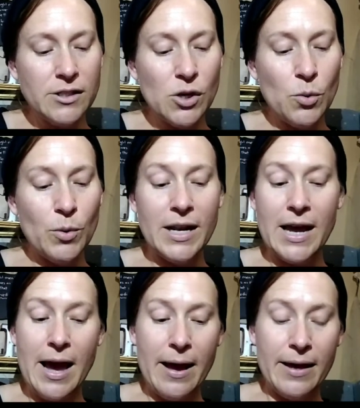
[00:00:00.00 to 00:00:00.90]
so what
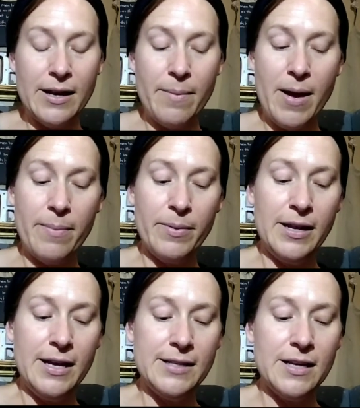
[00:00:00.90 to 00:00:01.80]
it ha- ended up
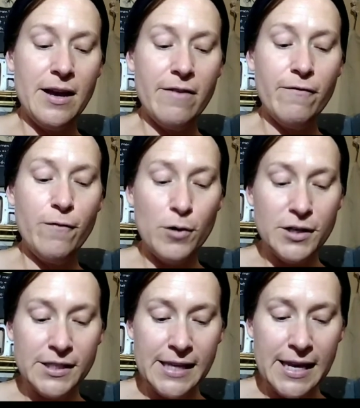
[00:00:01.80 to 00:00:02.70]
happening is I get
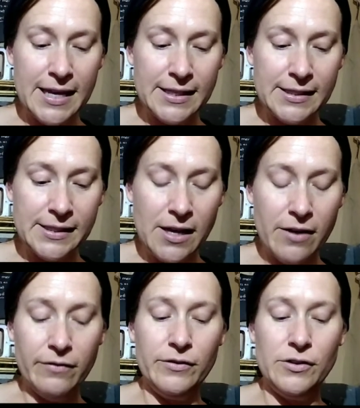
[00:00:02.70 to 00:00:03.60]
four skeins of